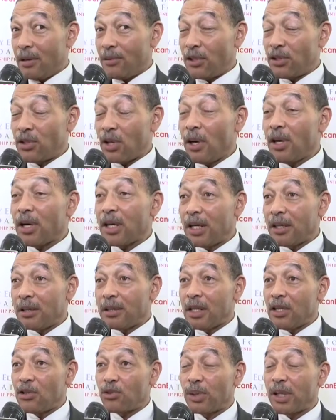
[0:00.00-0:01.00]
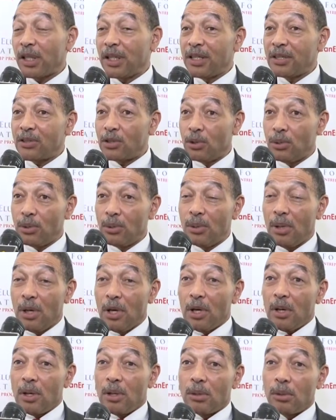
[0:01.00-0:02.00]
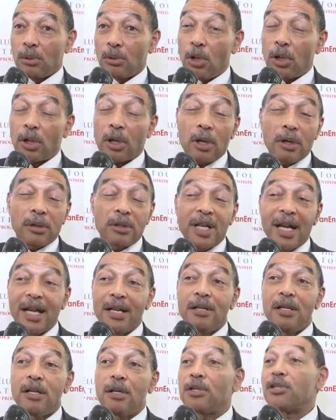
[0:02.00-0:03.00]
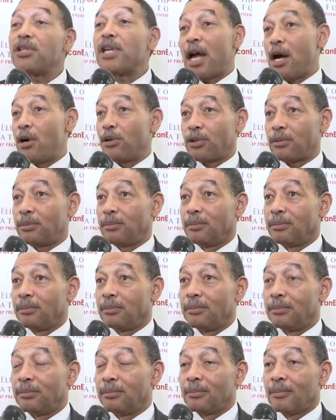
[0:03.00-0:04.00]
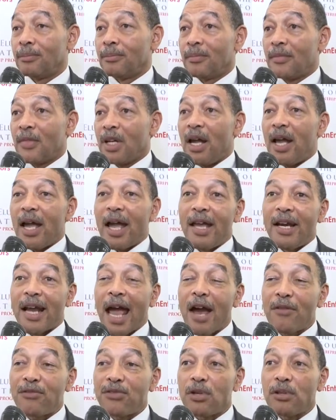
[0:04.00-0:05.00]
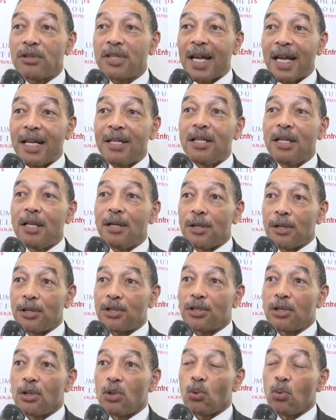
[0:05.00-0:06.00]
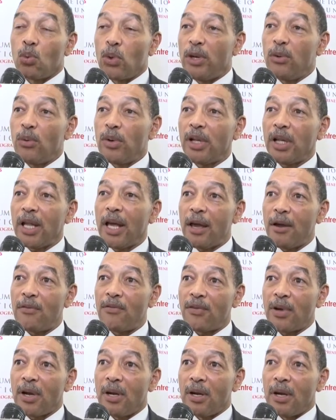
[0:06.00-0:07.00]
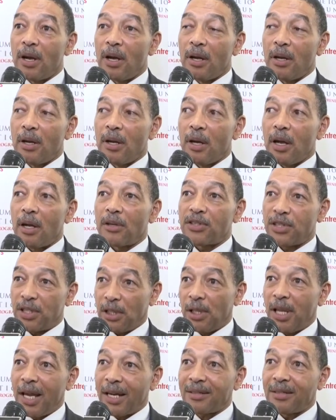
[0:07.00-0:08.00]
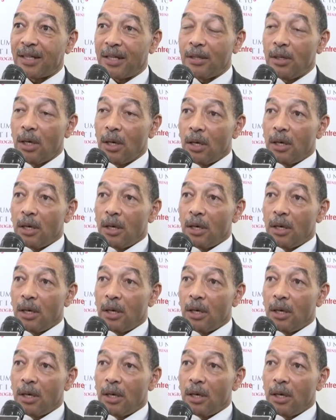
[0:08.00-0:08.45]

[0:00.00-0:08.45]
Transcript: The target is really to look 10 years out. And after 10 years, we will have selected